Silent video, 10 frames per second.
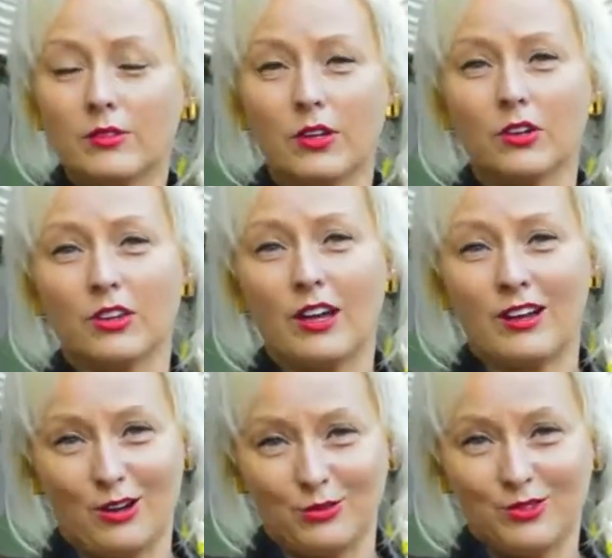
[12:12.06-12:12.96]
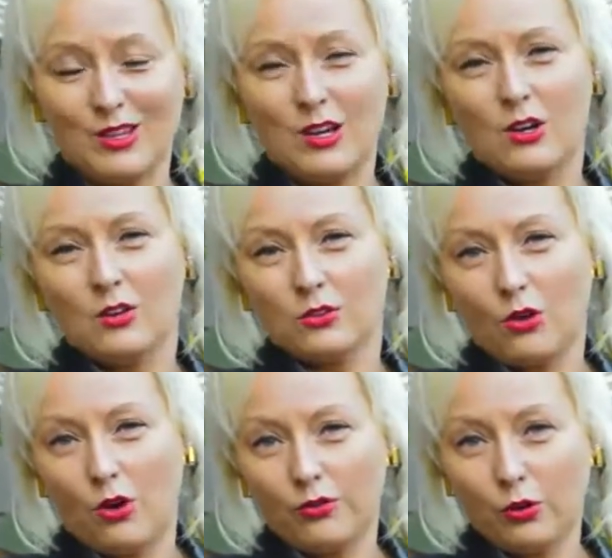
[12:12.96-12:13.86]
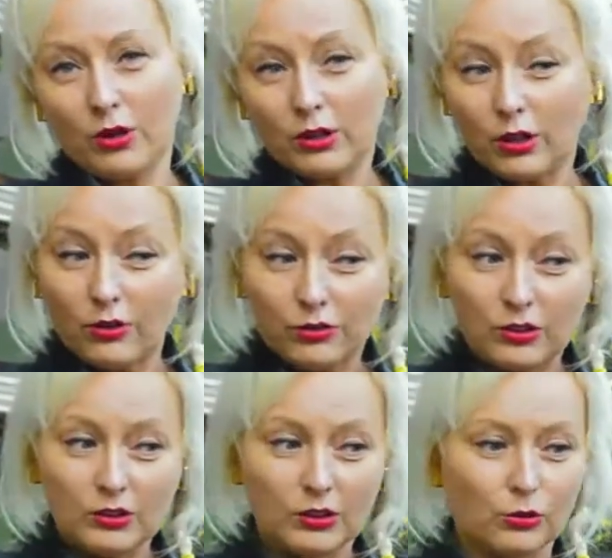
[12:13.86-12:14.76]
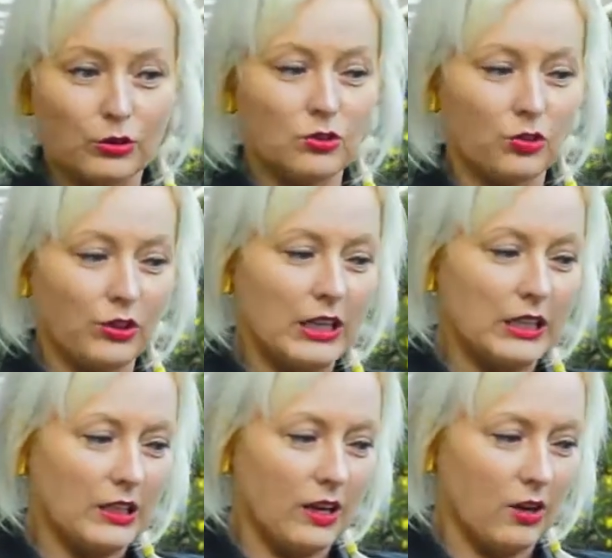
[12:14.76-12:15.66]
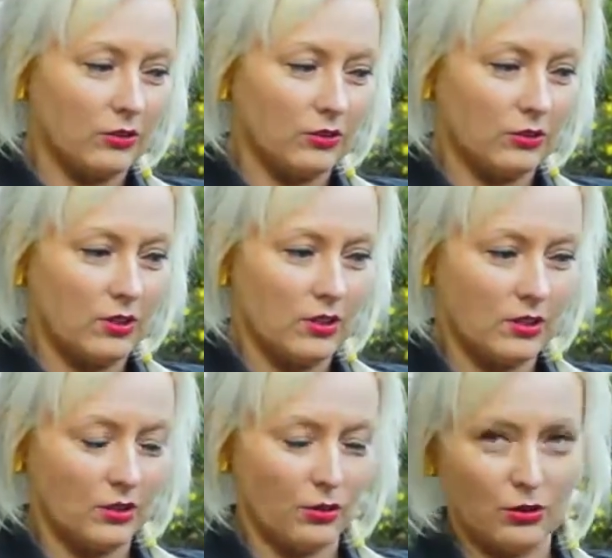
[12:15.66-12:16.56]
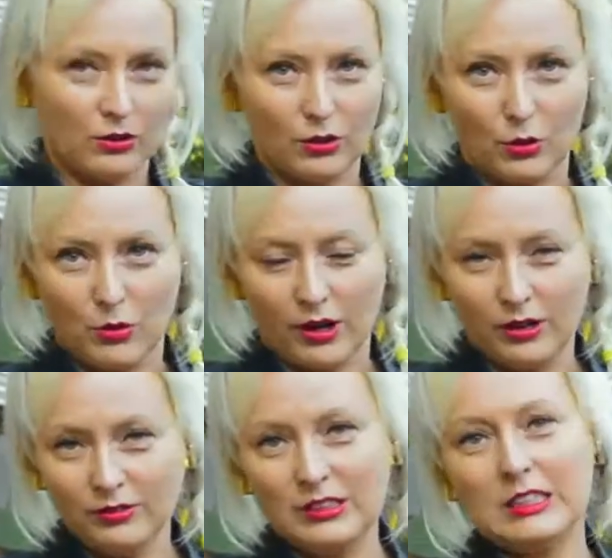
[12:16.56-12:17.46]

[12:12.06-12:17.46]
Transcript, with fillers: to figure that out. So if you want to go for a little retreat out in Corona Del Mar,